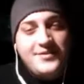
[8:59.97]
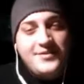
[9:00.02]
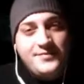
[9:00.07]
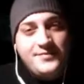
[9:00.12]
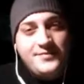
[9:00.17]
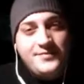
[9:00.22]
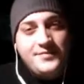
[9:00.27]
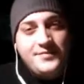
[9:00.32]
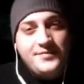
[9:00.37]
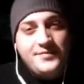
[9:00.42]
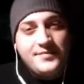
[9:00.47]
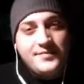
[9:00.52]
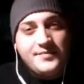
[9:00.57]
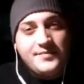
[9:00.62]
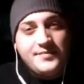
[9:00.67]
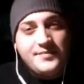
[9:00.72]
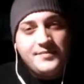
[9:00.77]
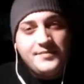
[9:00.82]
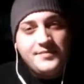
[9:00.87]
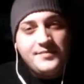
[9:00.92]

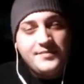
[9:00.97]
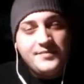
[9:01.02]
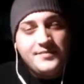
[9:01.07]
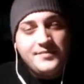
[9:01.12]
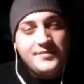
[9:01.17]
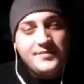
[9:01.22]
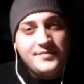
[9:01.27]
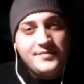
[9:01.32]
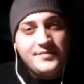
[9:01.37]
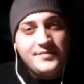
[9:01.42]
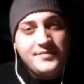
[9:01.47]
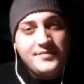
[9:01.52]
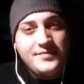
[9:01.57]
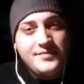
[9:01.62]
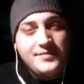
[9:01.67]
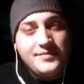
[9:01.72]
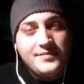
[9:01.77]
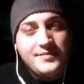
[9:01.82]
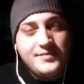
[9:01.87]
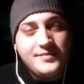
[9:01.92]

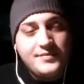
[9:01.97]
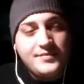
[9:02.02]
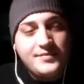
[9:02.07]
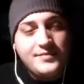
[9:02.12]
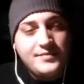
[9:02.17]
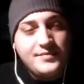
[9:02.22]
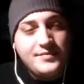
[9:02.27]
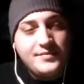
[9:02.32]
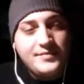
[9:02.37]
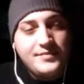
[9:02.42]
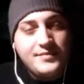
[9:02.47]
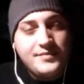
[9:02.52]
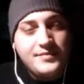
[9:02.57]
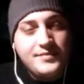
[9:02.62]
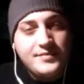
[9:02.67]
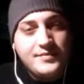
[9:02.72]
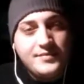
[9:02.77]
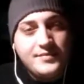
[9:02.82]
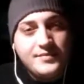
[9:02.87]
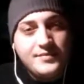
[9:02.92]

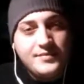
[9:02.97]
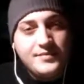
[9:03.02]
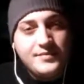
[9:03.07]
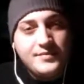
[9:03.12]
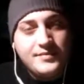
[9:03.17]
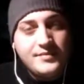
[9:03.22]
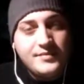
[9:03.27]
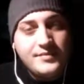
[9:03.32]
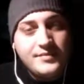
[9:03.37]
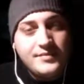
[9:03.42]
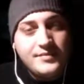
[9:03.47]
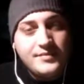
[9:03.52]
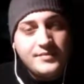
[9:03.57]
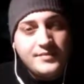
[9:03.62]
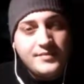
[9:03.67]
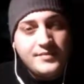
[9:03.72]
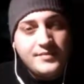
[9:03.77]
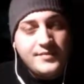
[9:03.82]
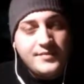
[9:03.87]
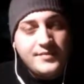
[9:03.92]

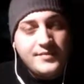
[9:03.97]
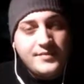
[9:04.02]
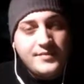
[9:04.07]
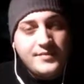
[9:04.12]
(silent)